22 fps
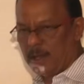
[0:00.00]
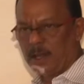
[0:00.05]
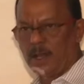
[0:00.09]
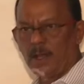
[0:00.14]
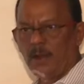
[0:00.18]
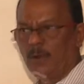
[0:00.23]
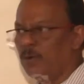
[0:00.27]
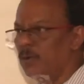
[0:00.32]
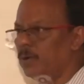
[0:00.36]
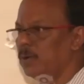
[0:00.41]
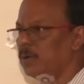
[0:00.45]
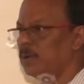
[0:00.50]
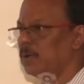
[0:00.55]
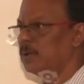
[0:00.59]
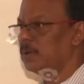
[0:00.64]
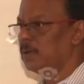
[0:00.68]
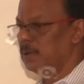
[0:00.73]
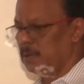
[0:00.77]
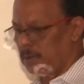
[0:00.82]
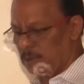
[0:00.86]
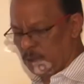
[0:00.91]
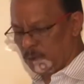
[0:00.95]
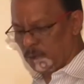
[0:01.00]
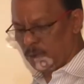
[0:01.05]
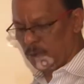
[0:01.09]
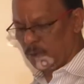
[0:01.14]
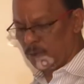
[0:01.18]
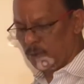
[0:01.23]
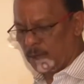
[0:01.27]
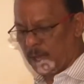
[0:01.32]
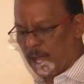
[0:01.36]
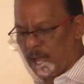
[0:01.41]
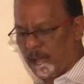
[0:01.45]
Now,
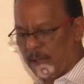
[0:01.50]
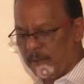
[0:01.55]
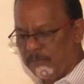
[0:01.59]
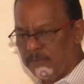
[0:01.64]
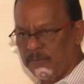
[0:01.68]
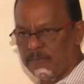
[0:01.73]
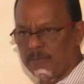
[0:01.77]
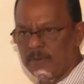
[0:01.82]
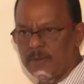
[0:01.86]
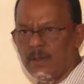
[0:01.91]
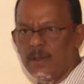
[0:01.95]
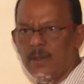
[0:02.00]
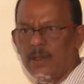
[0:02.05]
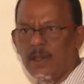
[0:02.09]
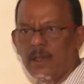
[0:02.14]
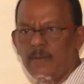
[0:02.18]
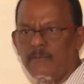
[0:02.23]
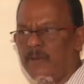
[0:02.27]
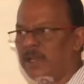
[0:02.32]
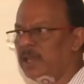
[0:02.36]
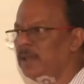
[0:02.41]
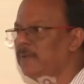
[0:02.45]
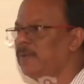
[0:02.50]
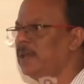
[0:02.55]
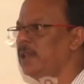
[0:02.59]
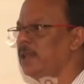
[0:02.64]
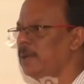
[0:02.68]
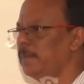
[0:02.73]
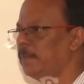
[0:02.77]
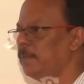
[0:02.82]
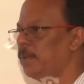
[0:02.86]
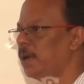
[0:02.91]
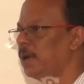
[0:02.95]
you have a very
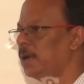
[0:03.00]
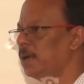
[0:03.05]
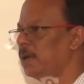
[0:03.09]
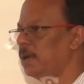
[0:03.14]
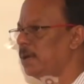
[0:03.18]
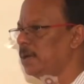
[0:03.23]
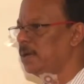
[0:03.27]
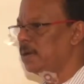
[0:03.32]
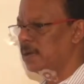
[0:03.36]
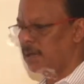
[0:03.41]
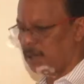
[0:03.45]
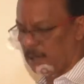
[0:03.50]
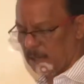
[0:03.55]
very important